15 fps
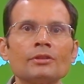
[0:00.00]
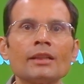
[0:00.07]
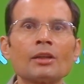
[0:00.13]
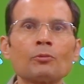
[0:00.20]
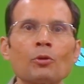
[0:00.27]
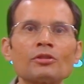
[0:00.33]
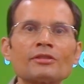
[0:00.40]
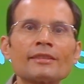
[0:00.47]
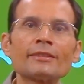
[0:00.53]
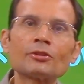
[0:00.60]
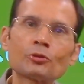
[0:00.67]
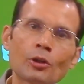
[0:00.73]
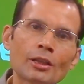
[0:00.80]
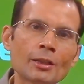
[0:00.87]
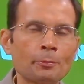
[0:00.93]
there was
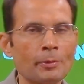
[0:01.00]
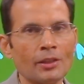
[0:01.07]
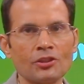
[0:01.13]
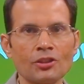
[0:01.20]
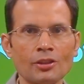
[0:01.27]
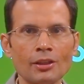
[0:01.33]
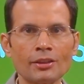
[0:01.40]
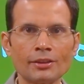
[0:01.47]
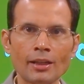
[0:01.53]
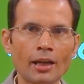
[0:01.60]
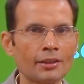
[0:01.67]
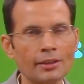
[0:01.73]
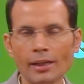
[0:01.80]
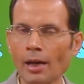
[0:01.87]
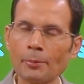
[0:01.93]
systolic pressure in the
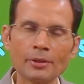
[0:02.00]
artery.